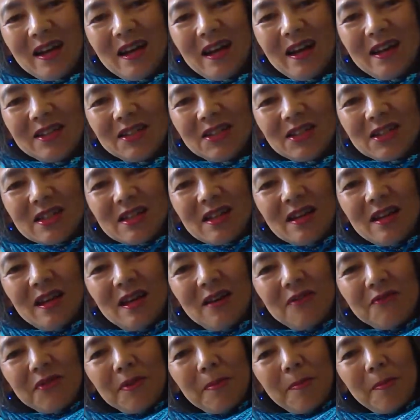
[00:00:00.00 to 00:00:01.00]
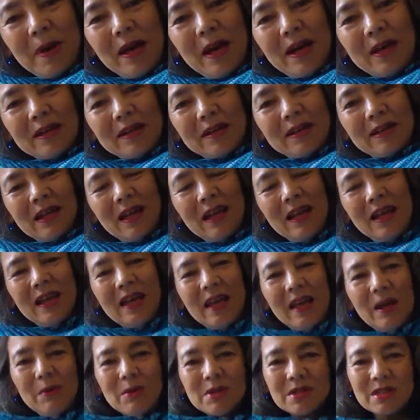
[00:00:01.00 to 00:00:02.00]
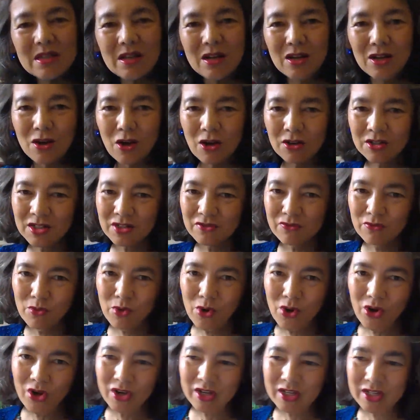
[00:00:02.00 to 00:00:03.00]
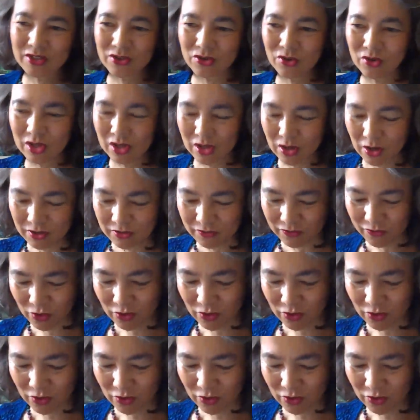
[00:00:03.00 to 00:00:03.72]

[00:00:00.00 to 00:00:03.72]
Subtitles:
I just love the pattern. It was a lot of work, it took a lot of